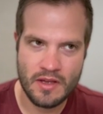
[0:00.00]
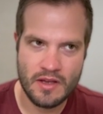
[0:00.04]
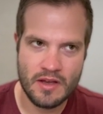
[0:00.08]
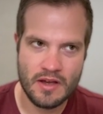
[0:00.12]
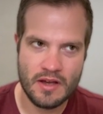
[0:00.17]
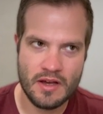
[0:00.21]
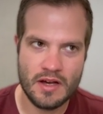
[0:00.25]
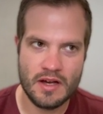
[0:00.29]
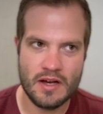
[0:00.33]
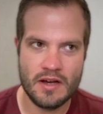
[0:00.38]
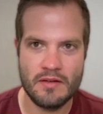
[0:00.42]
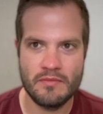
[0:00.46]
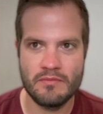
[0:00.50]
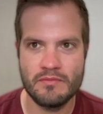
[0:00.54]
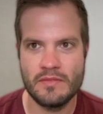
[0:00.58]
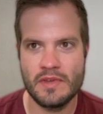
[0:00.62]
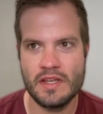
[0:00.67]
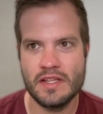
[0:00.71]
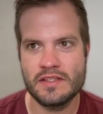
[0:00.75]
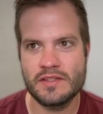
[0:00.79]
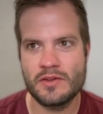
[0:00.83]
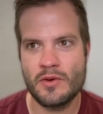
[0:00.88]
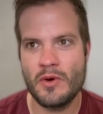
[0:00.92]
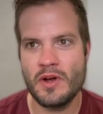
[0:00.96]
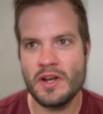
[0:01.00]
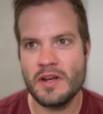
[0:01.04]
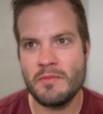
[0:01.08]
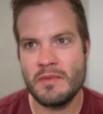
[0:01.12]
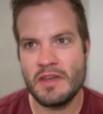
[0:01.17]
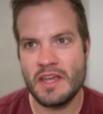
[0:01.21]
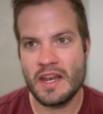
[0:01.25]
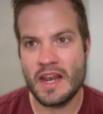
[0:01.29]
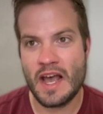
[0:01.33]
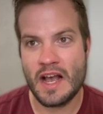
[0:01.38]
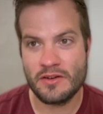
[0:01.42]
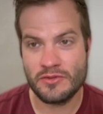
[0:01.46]
Um, it's going to
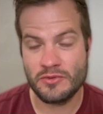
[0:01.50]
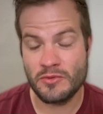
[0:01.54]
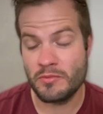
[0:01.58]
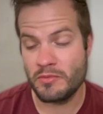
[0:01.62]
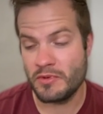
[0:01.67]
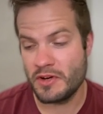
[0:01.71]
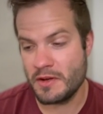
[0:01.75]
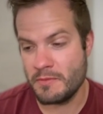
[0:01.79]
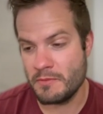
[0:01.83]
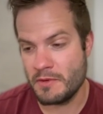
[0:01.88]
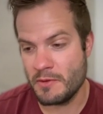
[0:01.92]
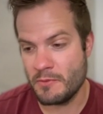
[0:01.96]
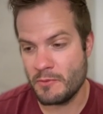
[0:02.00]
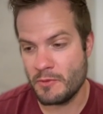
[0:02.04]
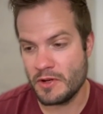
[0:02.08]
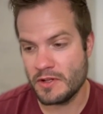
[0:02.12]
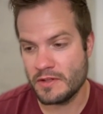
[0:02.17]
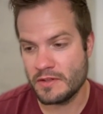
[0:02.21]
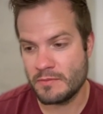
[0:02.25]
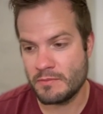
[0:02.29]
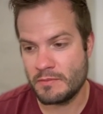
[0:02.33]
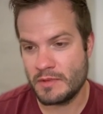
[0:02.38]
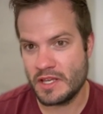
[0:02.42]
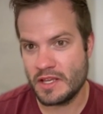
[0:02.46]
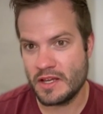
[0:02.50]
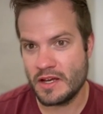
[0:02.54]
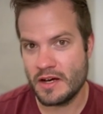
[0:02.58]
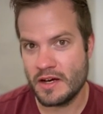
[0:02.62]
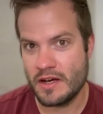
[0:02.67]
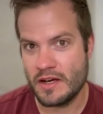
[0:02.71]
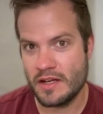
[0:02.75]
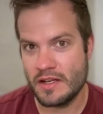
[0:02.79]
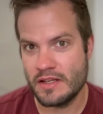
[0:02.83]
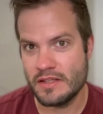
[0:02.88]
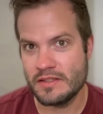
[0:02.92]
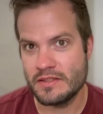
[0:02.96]
be an actual premium one
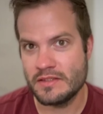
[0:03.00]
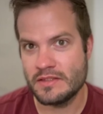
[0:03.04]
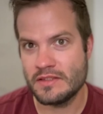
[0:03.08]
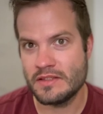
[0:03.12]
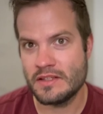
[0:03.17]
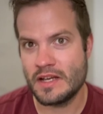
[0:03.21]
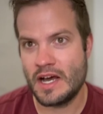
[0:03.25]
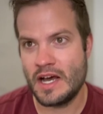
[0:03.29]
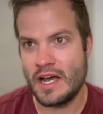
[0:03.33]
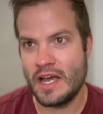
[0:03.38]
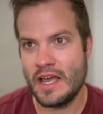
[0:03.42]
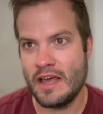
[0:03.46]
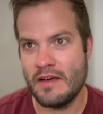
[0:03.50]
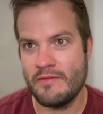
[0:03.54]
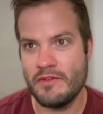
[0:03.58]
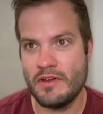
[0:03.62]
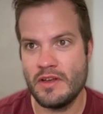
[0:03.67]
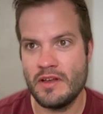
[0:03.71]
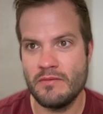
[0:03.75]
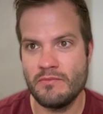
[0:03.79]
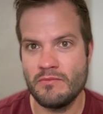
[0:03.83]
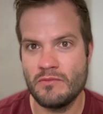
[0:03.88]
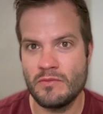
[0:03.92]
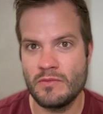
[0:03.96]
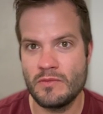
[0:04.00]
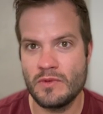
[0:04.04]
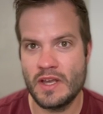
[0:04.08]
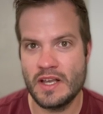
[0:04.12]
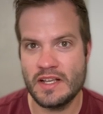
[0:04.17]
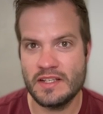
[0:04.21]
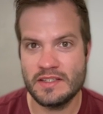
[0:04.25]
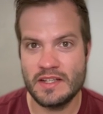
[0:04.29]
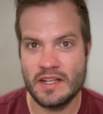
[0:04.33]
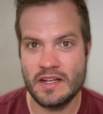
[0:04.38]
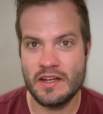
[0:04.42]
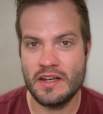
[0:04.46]
because I have
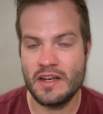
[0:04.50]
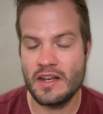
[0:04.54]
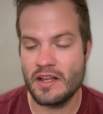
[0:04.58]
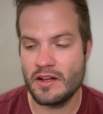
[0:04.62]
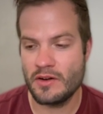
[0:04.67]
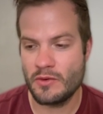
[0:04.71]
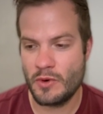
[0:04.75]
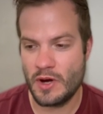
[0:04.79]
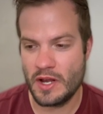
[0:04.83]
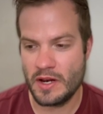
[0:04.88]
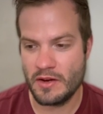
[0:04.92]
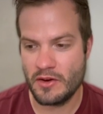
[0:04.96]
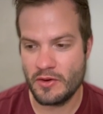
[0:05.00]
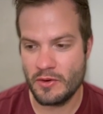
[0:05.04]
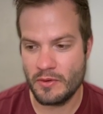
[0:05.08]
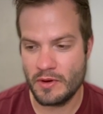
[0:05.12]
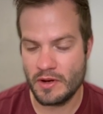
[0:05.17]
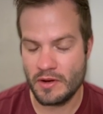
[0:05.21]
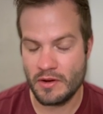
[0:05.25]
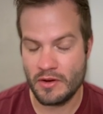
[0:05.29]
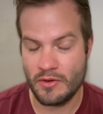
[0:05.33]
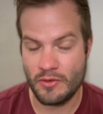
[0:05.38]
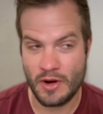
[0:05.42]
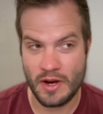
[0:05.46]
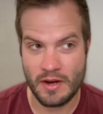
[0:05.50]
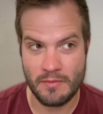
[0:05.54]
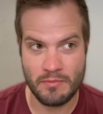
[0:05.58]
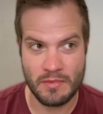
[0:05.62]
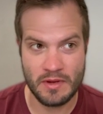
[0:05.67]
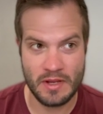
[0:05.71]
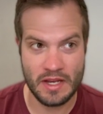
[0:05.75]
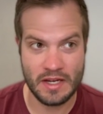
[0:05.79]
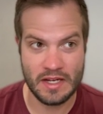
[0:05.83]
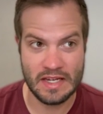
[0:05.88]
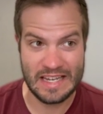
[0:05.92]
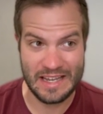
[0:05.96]
extended it quite a great
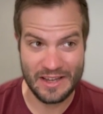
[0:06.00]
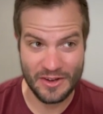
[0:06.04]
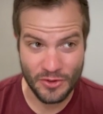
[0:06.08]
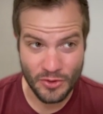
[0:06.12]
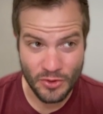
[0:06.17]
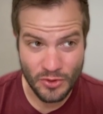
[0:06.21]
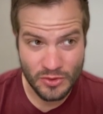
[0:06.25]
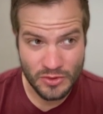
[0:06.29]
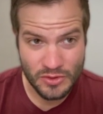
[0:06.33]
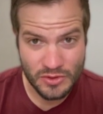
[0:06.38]
big deal.